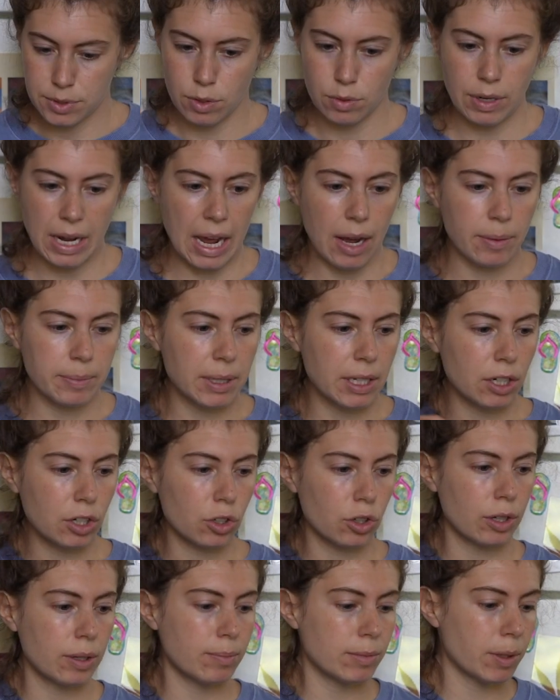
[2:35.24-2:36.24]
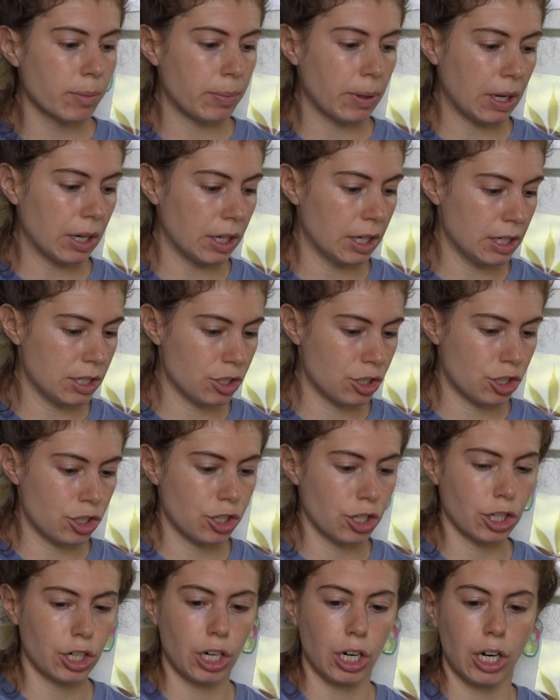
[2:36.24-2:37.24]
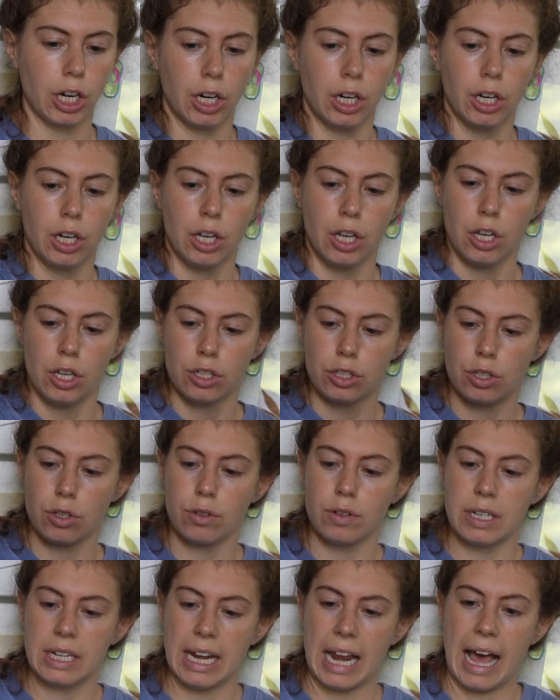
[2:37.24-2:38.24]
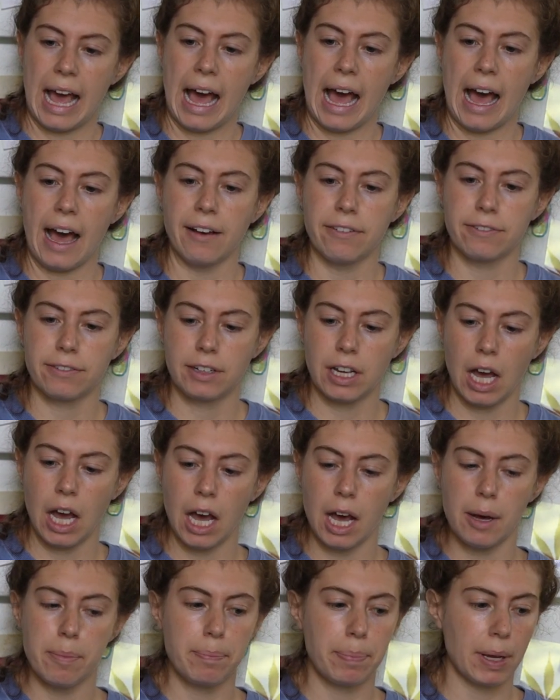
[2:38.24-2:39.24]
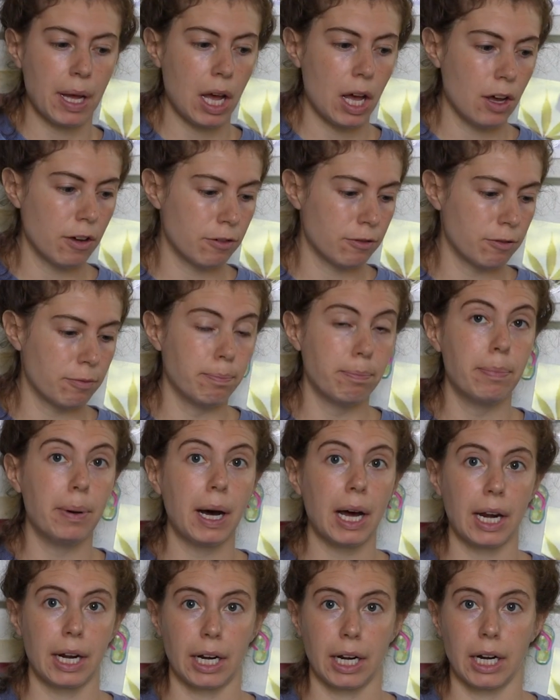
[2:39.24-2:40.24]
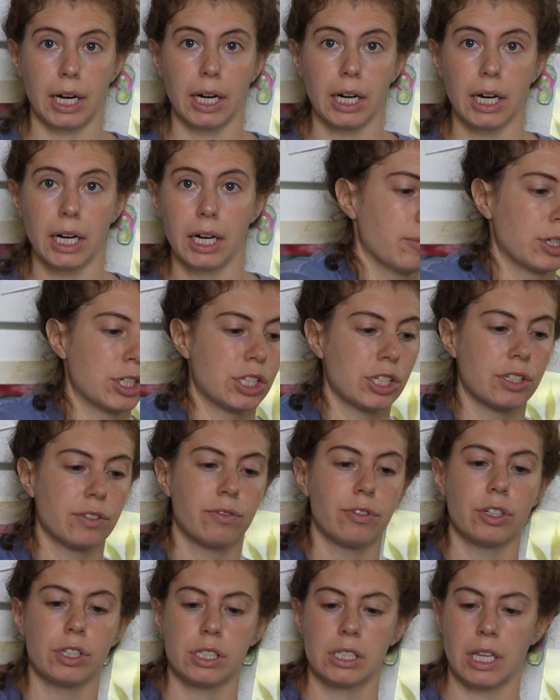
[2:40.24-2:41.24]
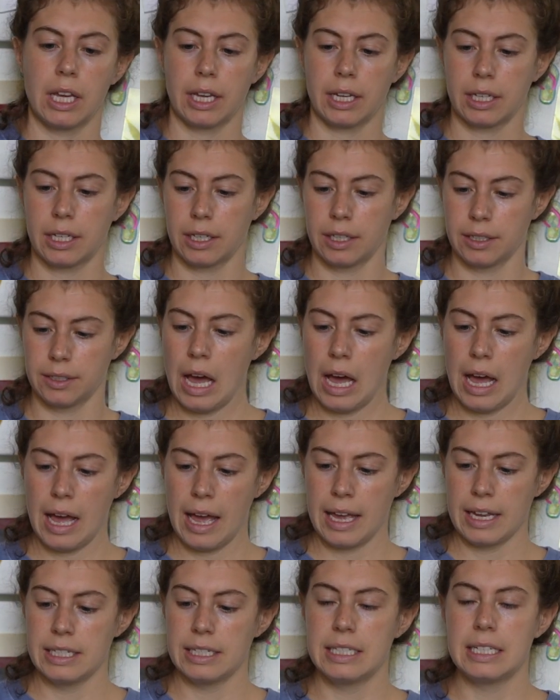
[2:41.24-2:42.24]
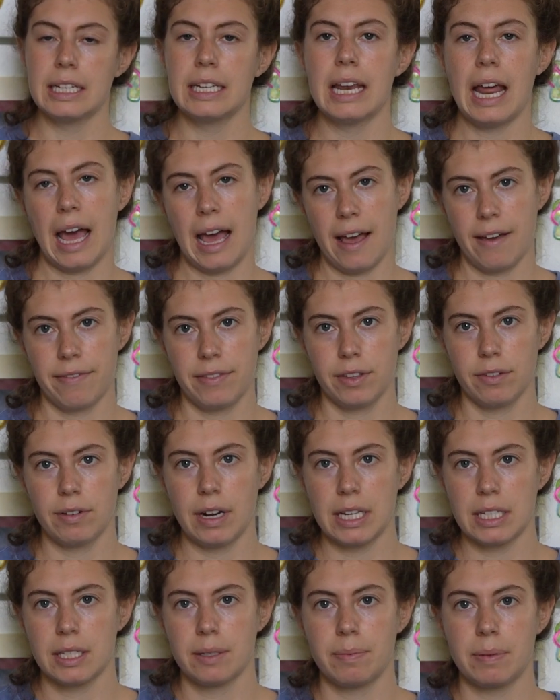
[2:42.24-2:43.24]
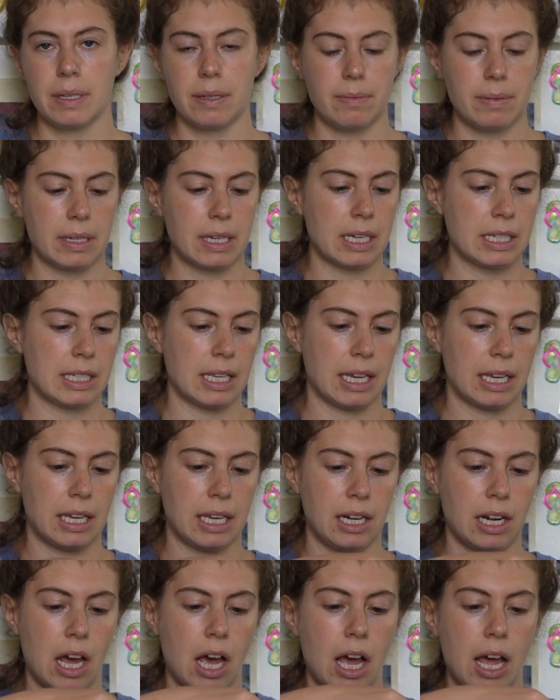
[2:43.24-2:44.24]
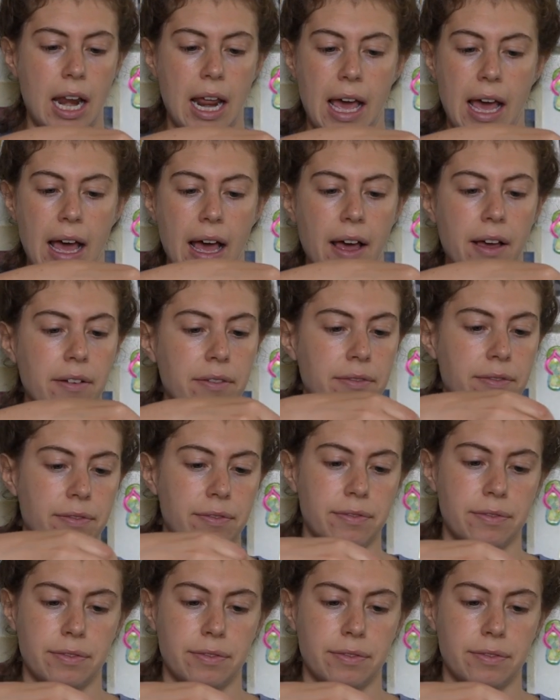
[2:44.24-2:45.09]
So now I'm gonna cream the butter and sugar. So you need 1/2 cup of butter, which is a full stick. I did half the recipe because I can't have